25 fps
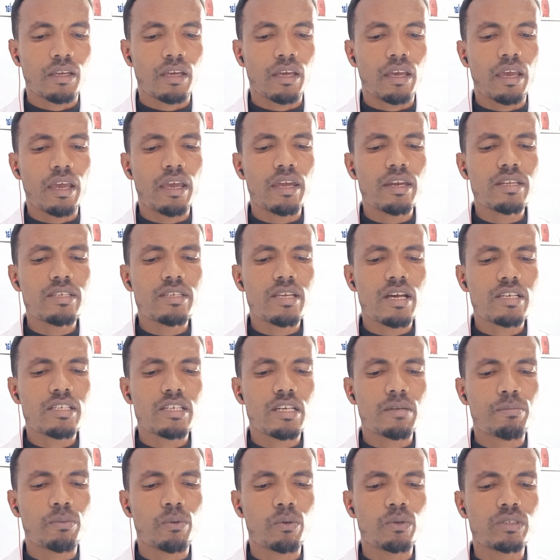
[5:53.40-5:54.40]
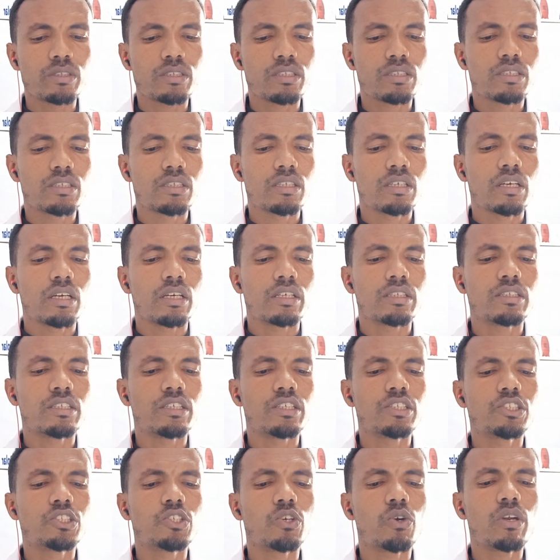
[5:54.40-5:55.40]
And the other point, the
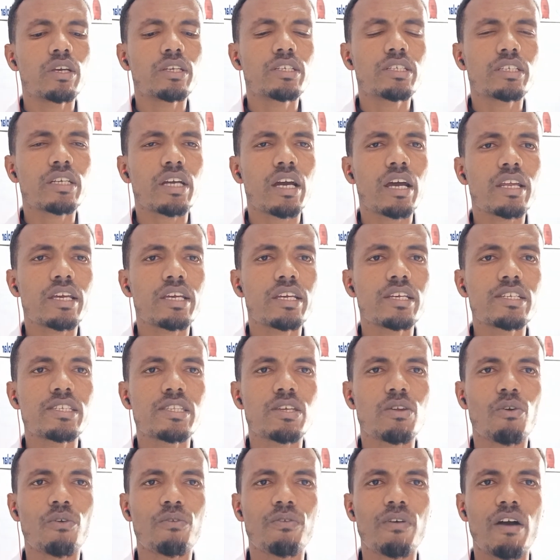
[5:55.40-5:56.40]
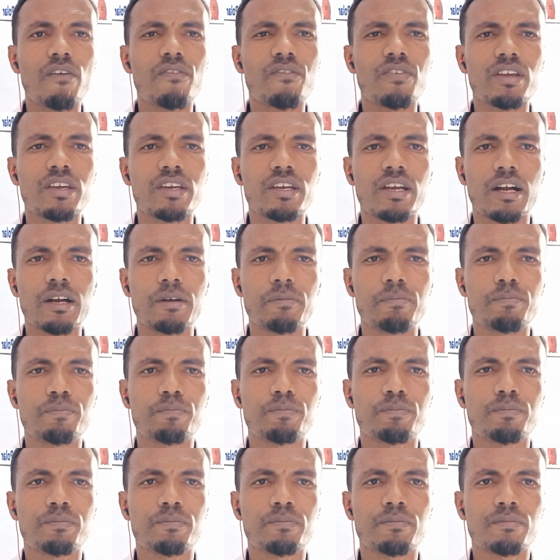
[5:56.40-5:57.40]
geological history of Africa.
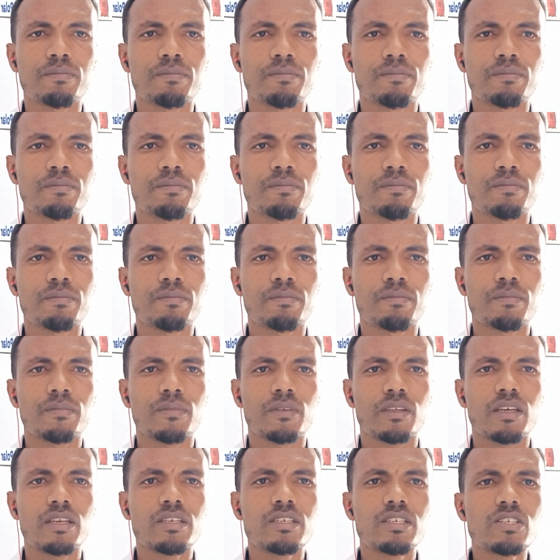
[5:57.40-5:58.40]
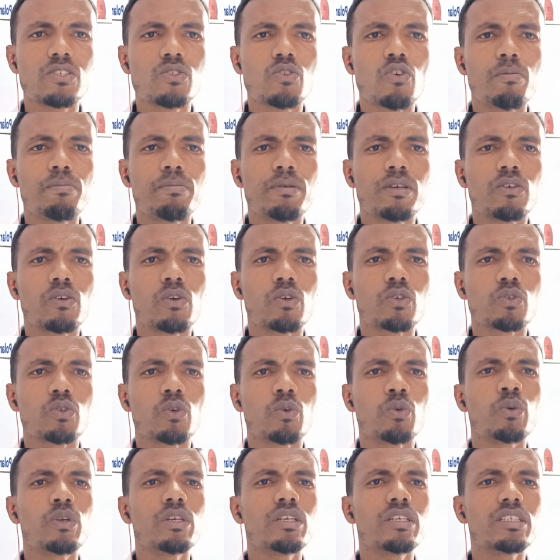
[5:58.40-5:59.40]
In this topic also,
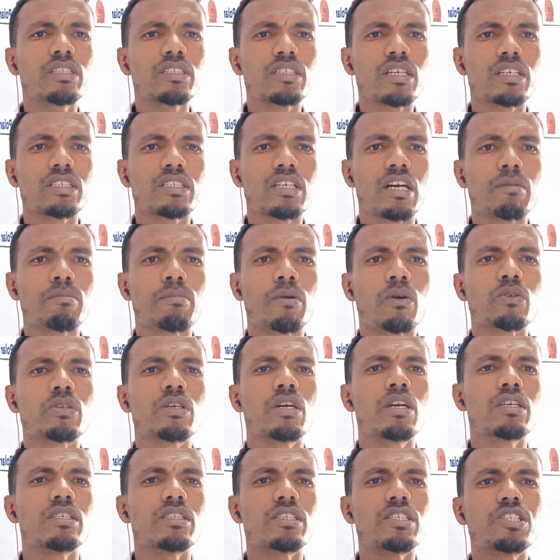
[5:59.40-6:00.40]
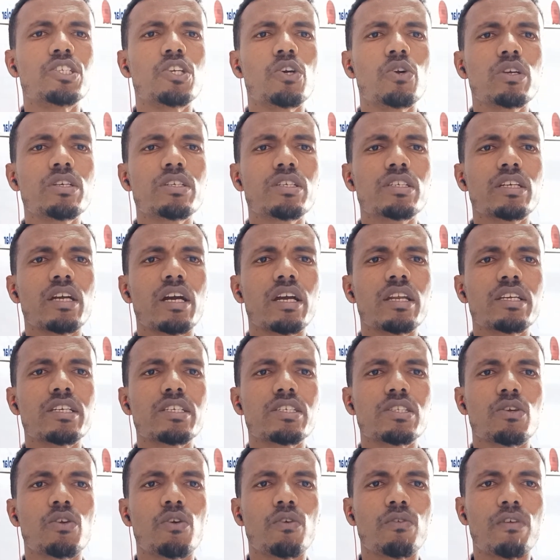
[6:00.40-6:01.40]
we'll discuss about the geological
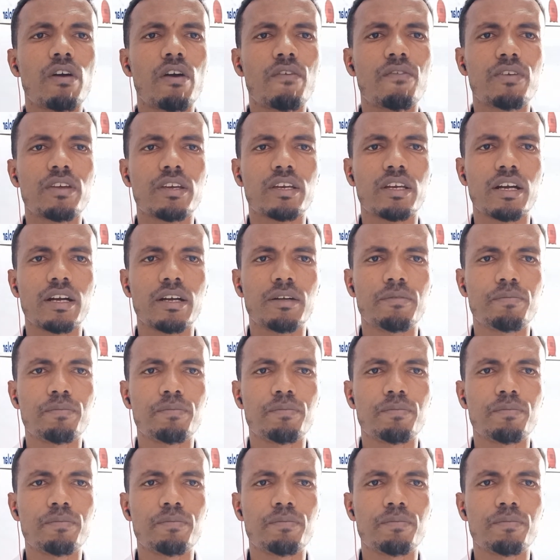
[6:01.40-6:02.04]
history of Africa.